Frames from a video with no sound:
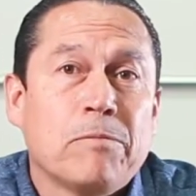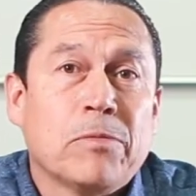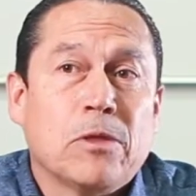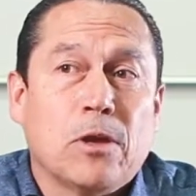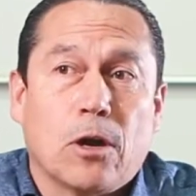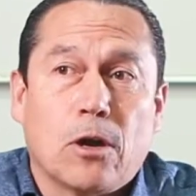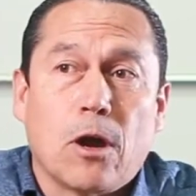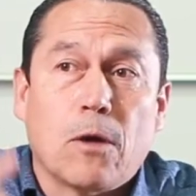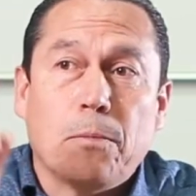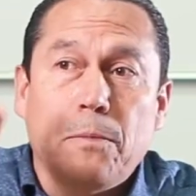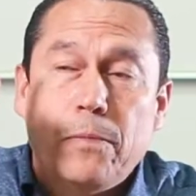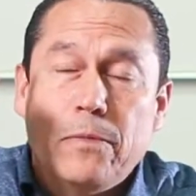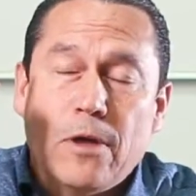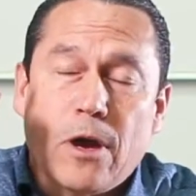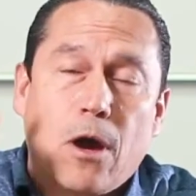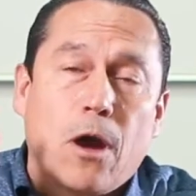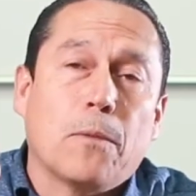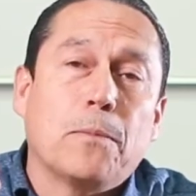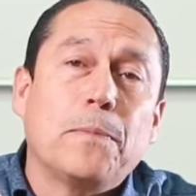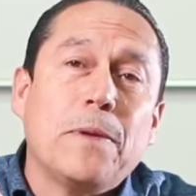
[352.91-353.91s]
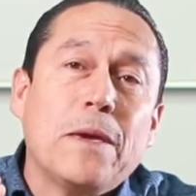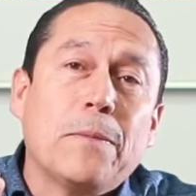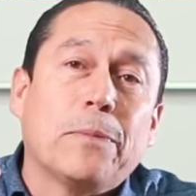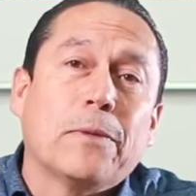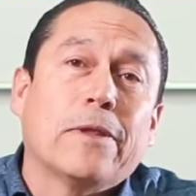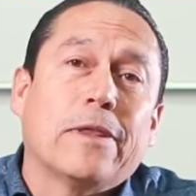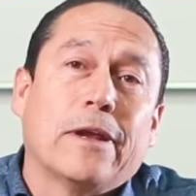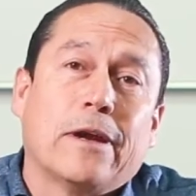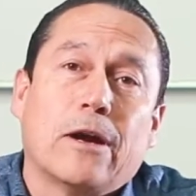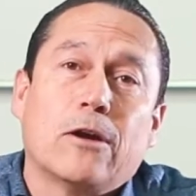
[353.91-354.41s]
There are
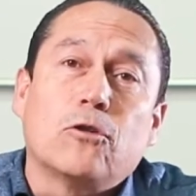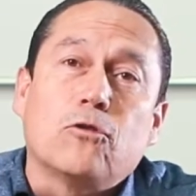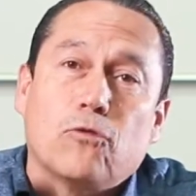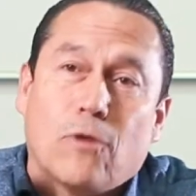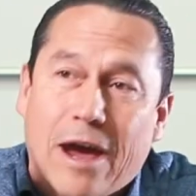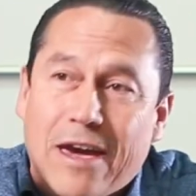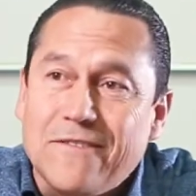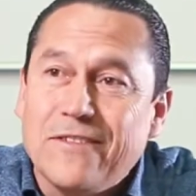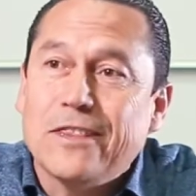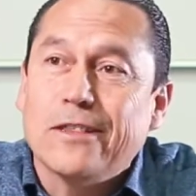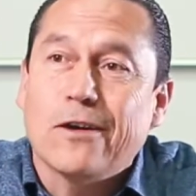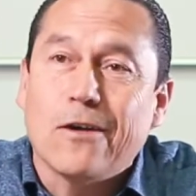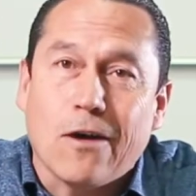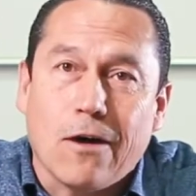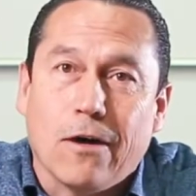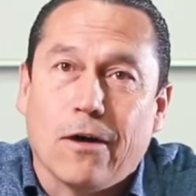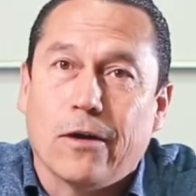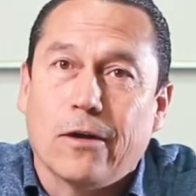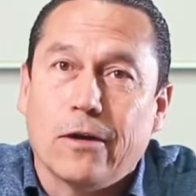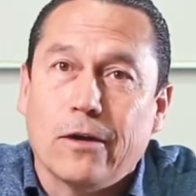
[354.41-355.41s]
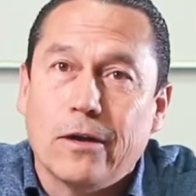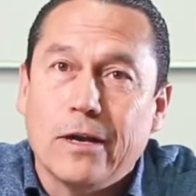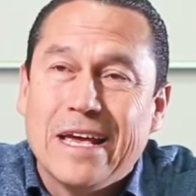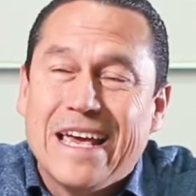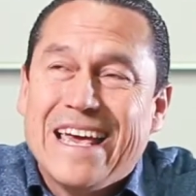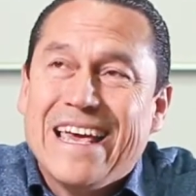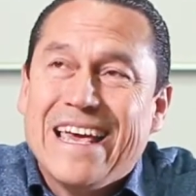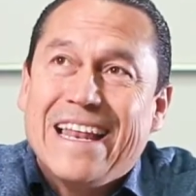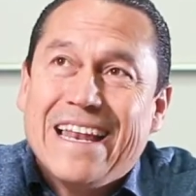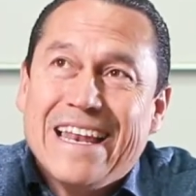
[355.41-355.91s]
people that are driving the car,
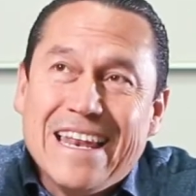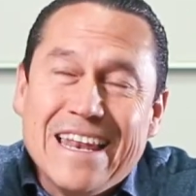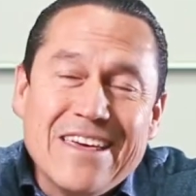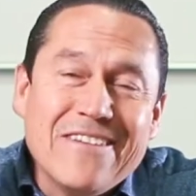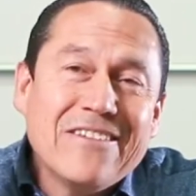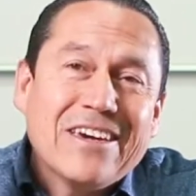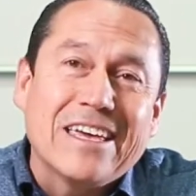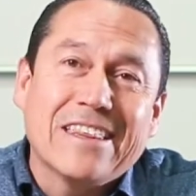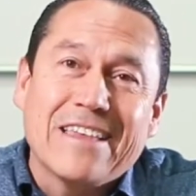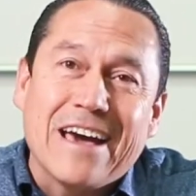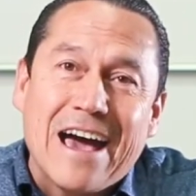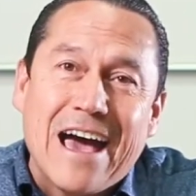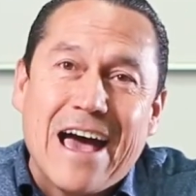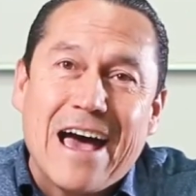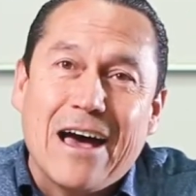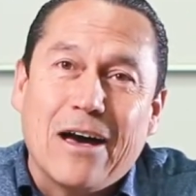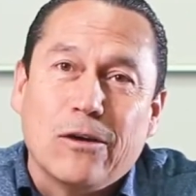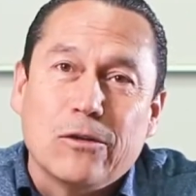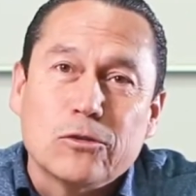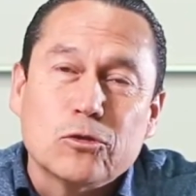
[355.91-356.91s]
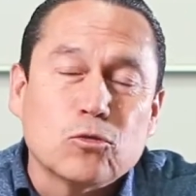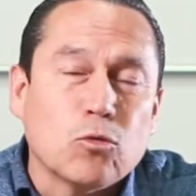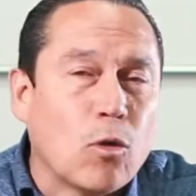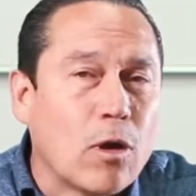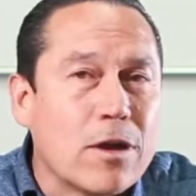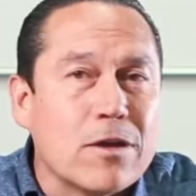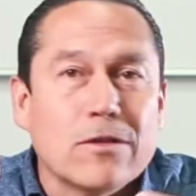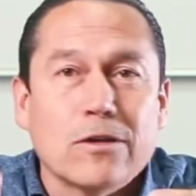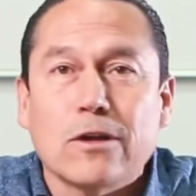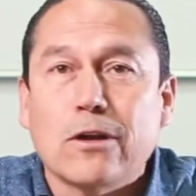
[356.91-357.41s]
living in the house,
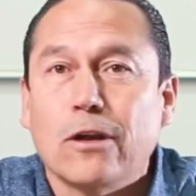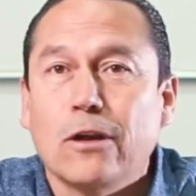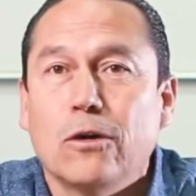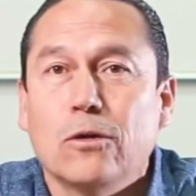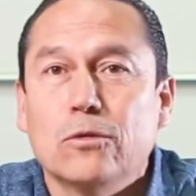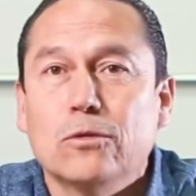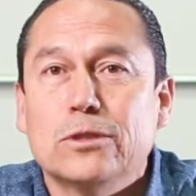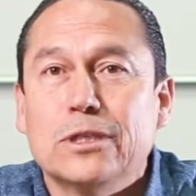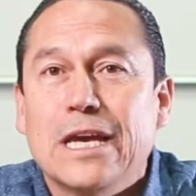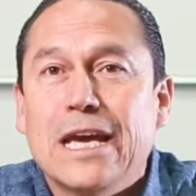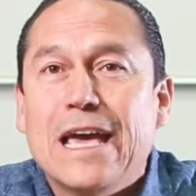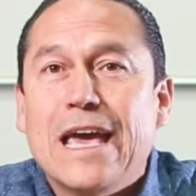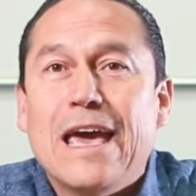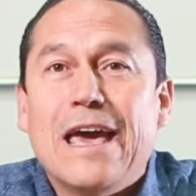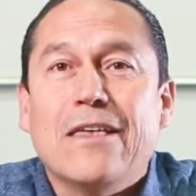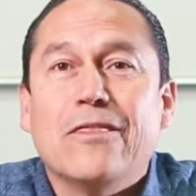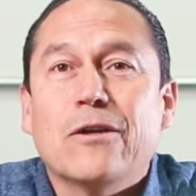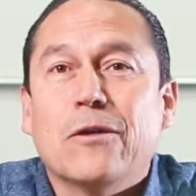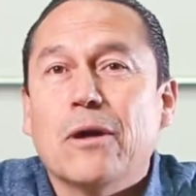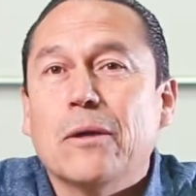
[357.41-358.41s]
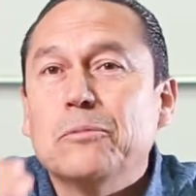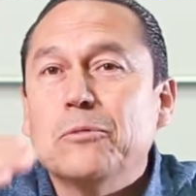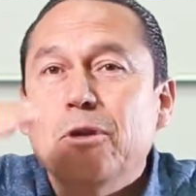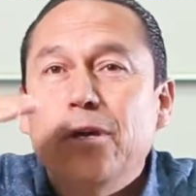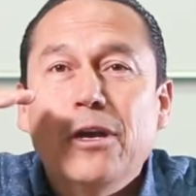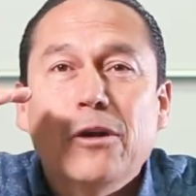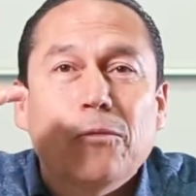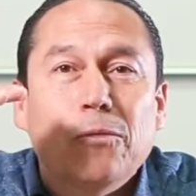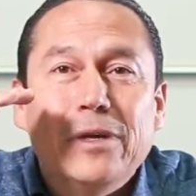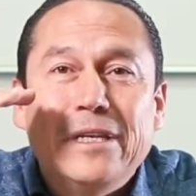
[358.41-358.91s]
wearing the clothes, and they're up to
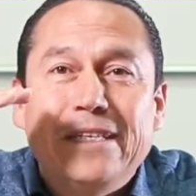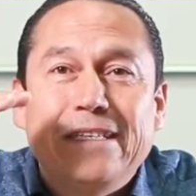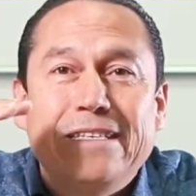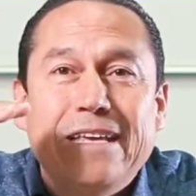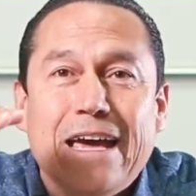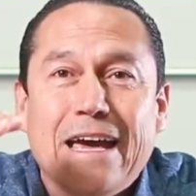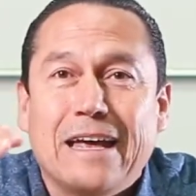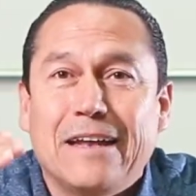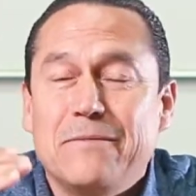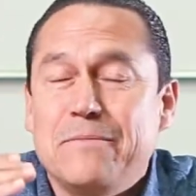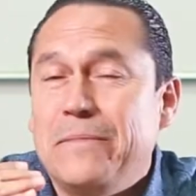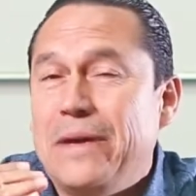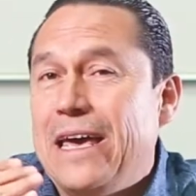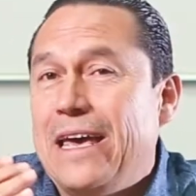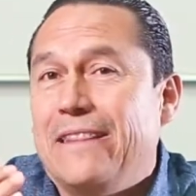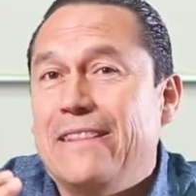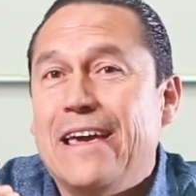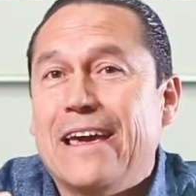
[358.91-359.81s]
here with debt, man.